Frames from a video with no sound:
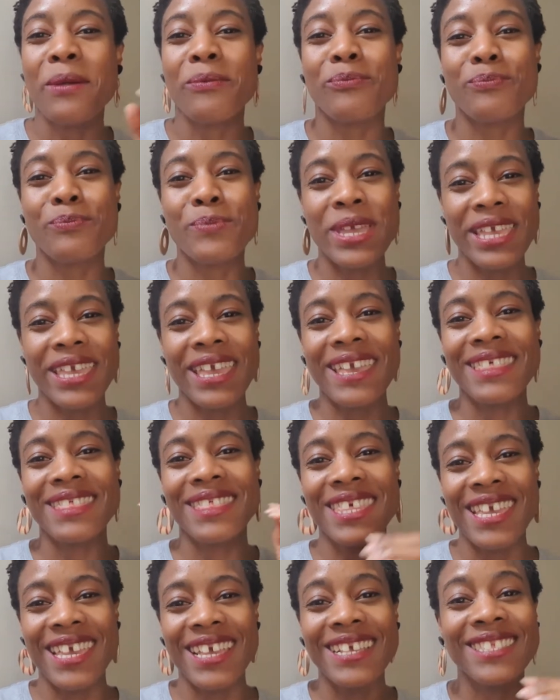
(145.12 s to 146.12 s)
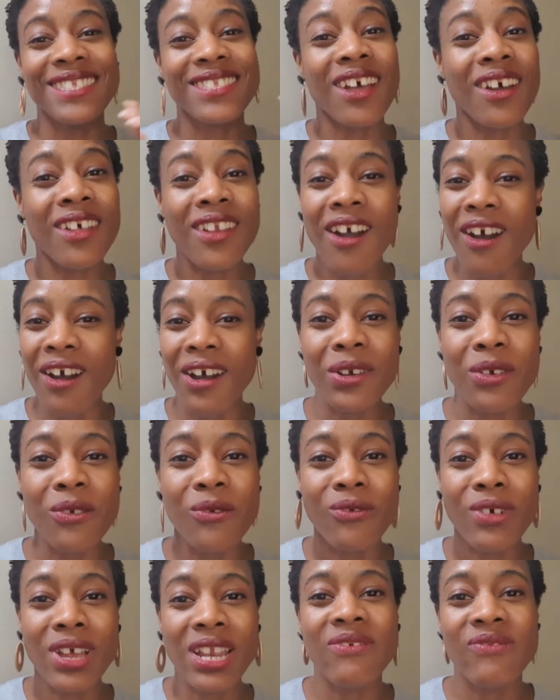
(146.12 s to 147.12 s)
picking things that aren't
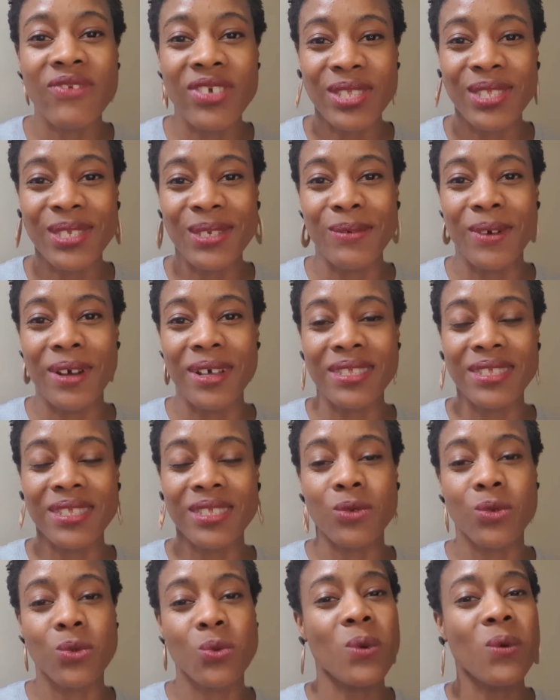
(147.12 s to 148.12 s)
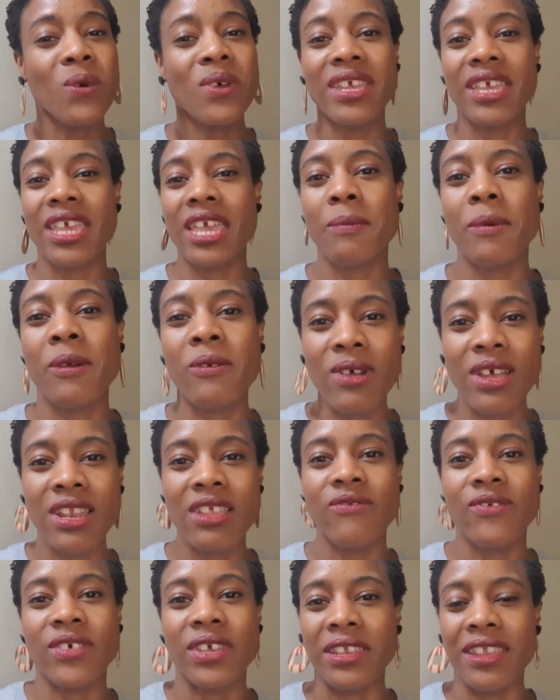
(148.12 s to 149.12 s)
relevant to us, because we want to keep it
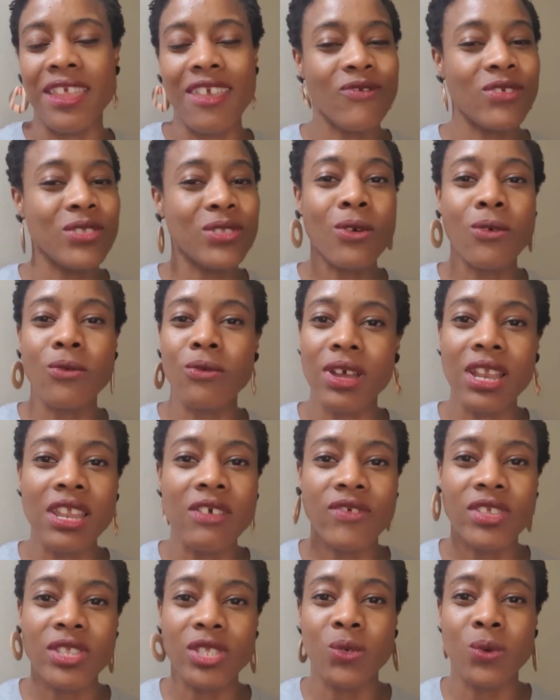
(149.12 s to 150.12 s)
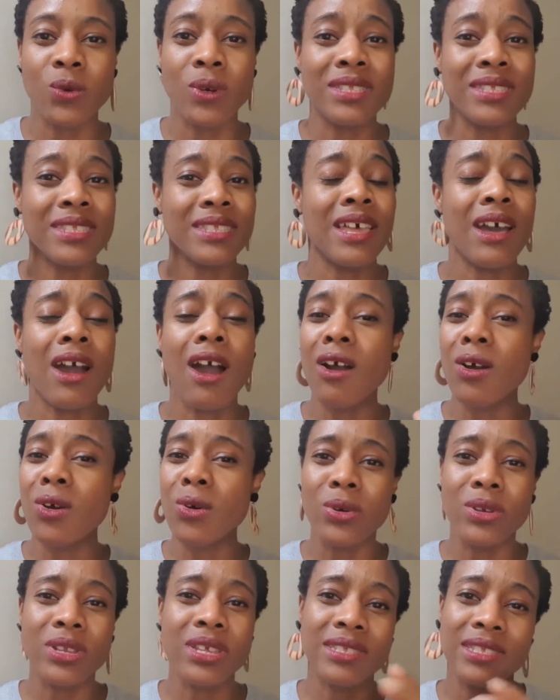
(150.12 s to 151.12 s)
relevant. If it's not relevant to us, our
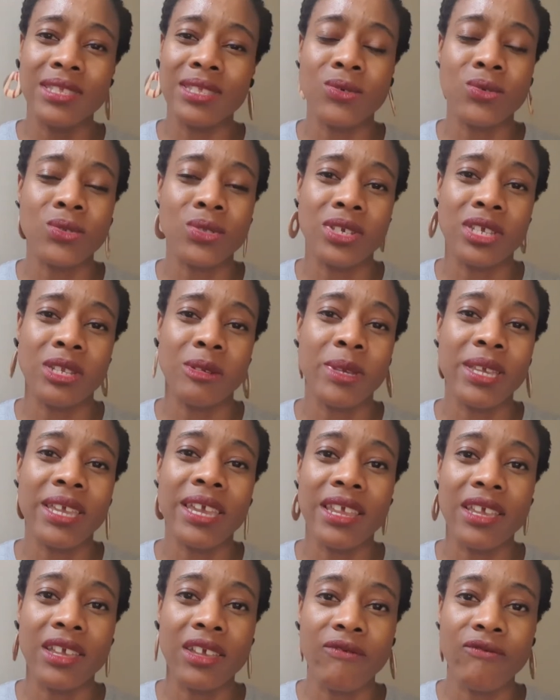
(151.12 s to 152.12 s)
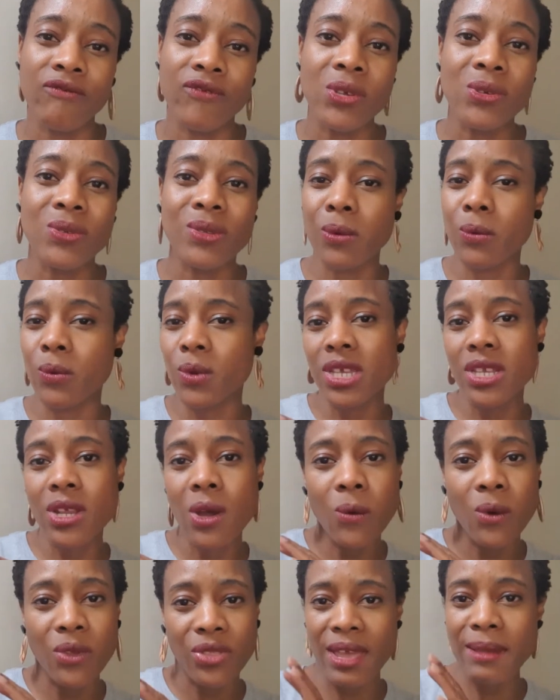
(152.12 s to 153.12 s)
audience is also going to be getting confused, and we don't
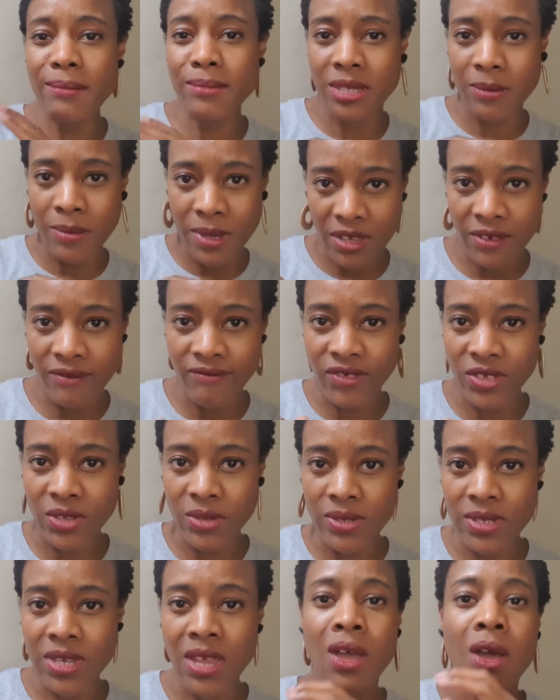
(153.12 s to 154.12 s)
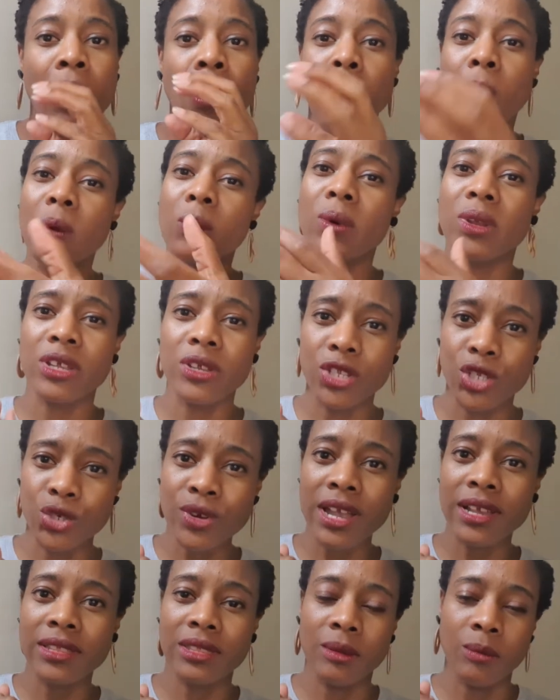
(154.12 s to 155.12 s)
want them to be confused. We want to
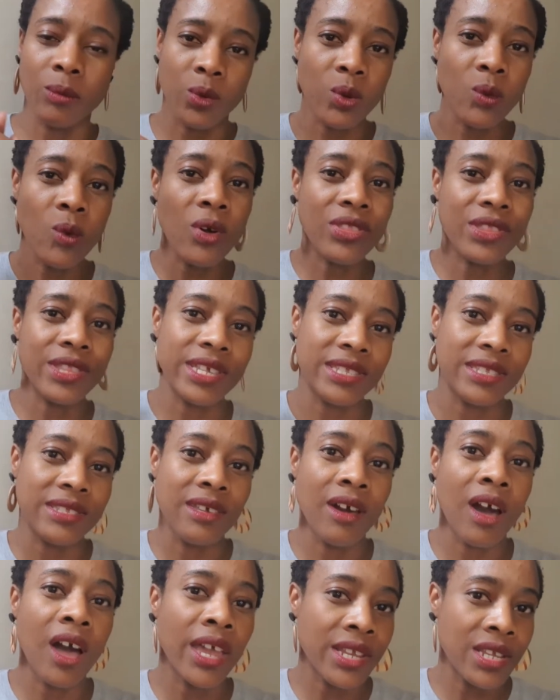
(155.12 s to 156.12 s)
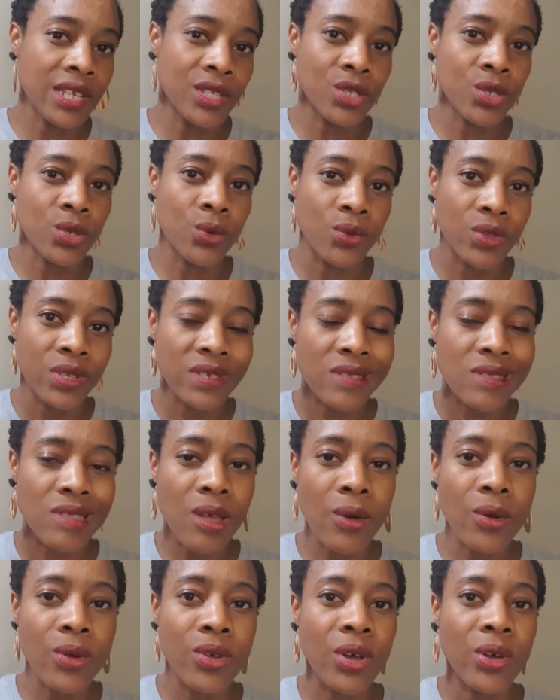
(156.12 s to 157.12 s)
attract them. We want this guiding tool, this
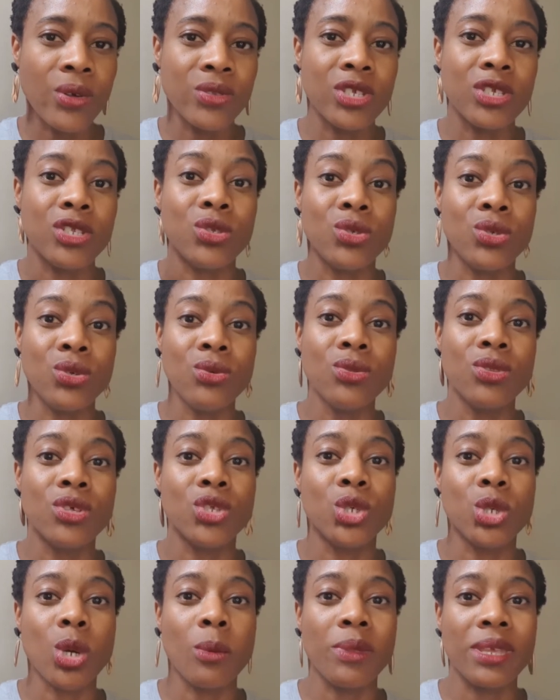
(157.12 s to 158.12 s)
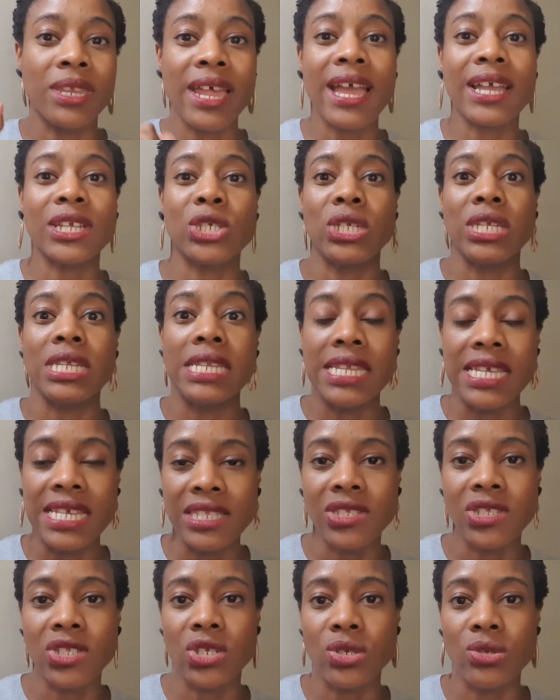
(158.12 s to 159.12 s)
logo, to do the job that it actually needs
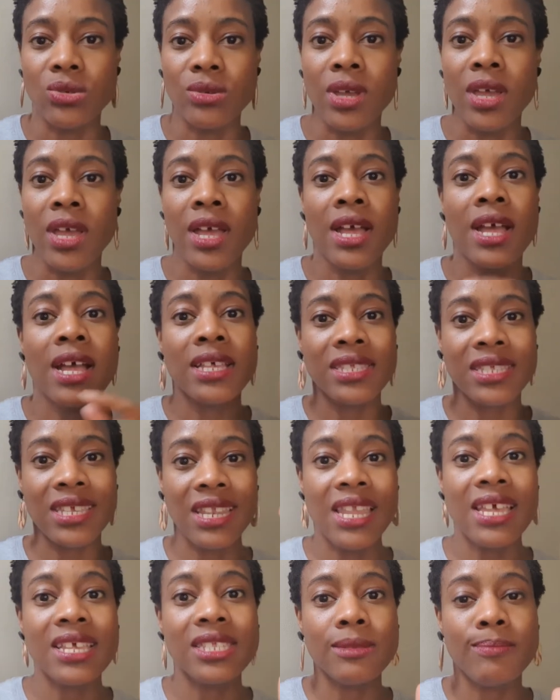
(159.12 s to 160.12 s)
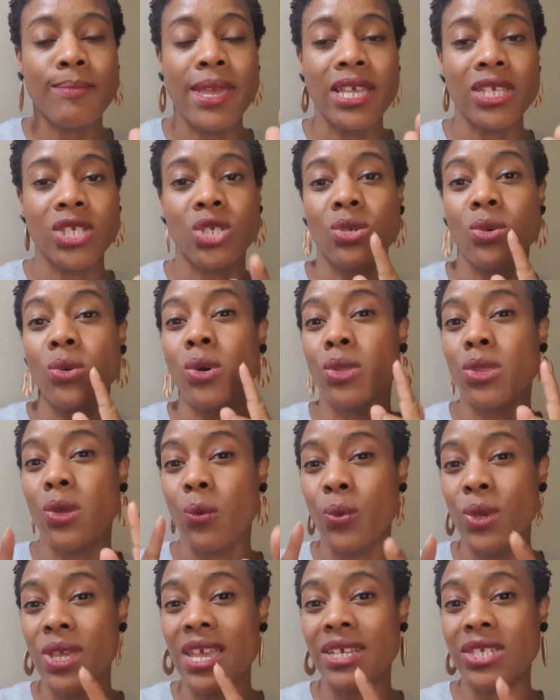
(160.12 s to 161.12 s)
to. So let's make sure that
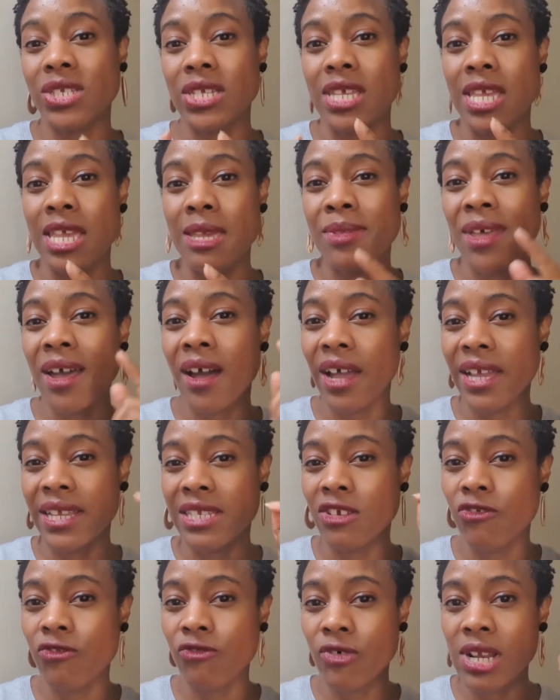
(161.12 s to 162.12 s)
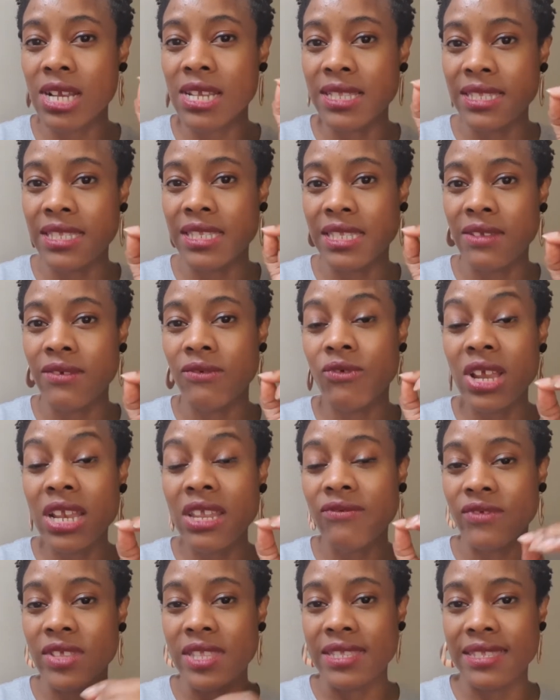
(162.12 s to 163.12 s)
we actually keep that idea of
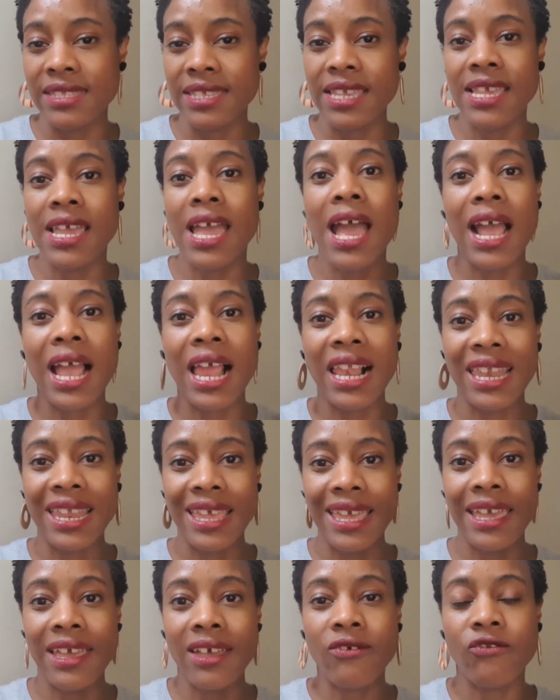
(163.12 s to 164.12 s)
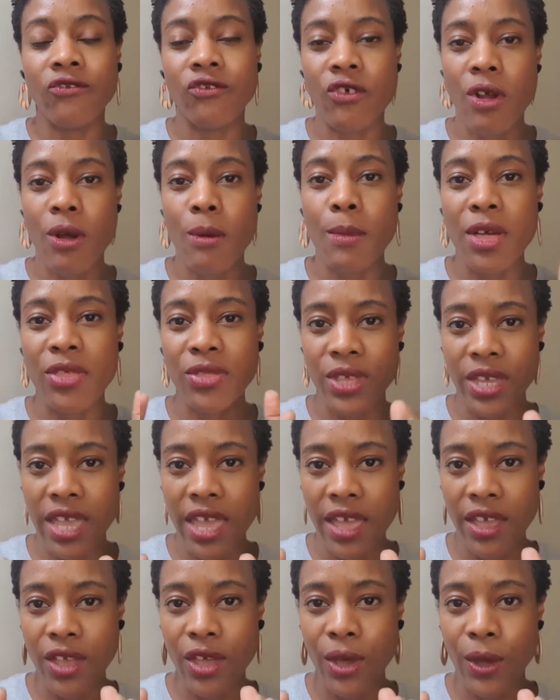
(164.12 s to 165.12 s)
relevancy clear from the
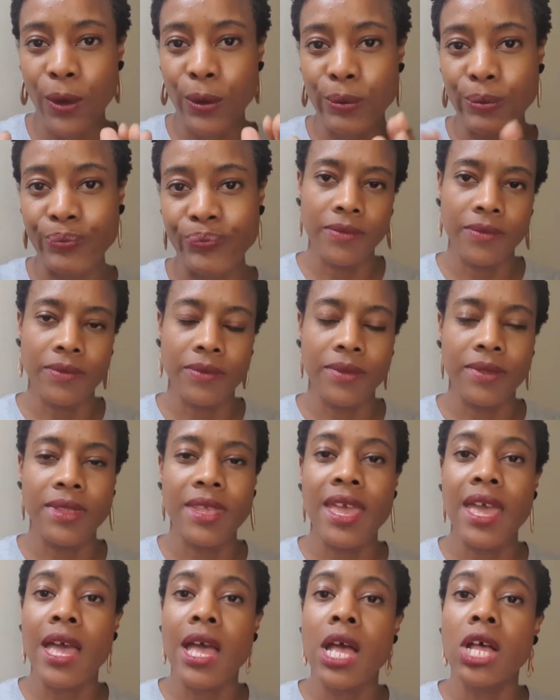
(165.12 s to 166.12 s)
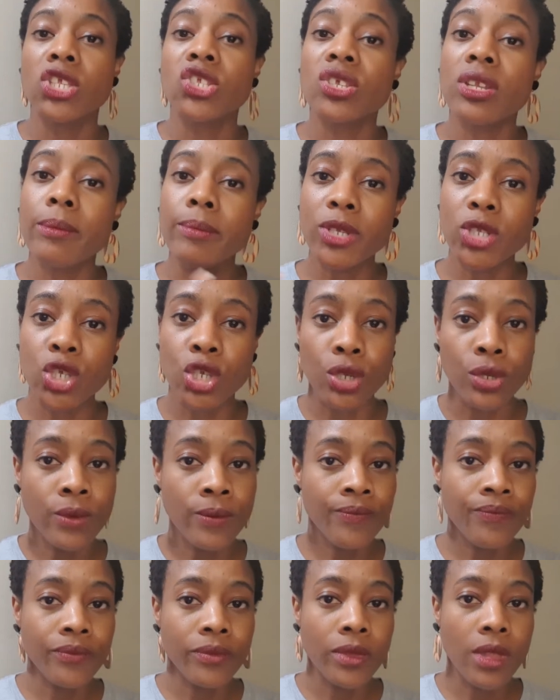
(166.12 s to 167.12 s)
get-go. So number
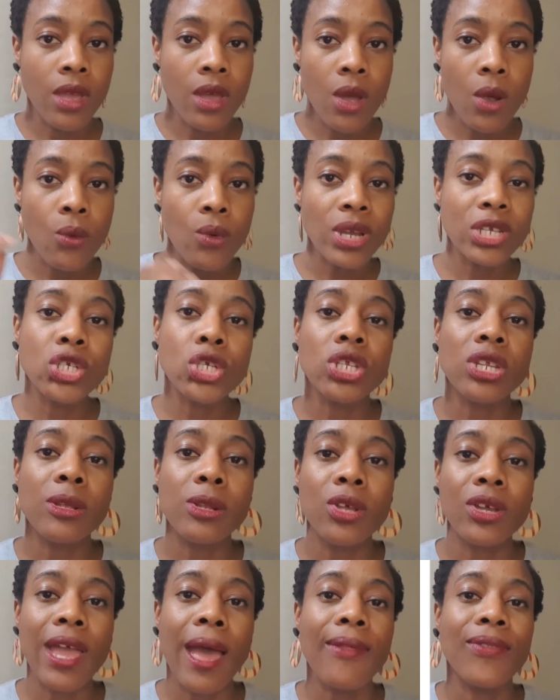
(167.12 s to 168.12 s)
2, we're actually going to look at